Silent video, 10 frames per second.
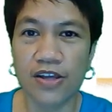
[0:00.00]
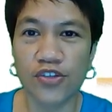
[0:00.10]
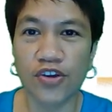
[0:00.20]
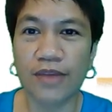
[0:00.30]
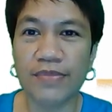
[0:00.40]

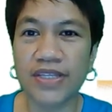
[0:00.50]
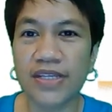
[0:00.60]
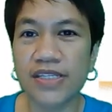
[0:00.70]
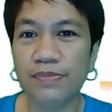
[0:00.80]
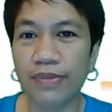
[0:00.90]
So Kamini
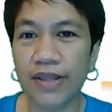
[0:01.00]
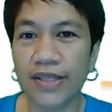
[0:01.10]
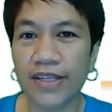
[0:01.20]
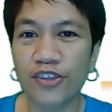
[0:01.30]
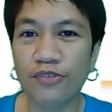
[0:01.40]
is
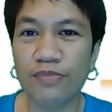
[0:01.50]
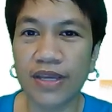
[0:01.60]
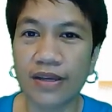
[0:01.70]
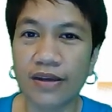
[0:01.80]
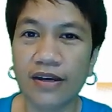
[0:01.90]
planning to make
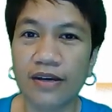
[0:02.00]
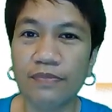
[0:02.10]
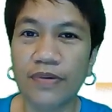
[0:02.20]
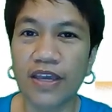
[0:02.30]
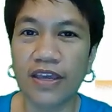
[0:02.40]

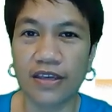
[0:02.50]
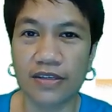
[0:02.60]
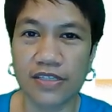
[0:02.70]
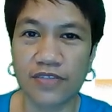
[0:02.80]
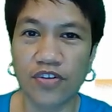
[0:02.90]

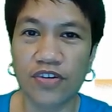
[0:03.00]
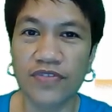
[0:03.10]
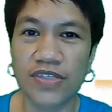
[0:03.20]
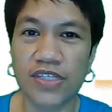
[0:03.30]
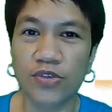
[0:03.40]
cupcakes for her
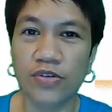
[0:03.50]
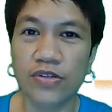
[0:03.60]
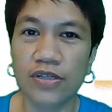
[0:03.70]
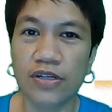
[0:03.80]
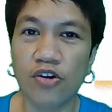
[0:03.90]
visit
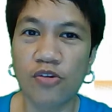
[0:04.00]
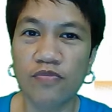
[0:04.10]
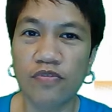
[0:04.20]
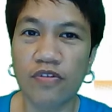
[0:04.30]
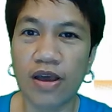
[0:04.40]
to a home
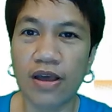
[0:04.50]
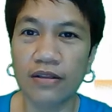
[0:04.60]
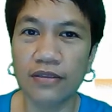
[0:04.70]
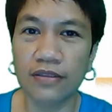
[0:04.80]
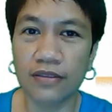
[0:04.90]
for the
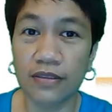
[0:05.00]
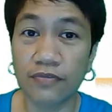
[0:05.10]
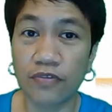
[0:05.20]
elderly.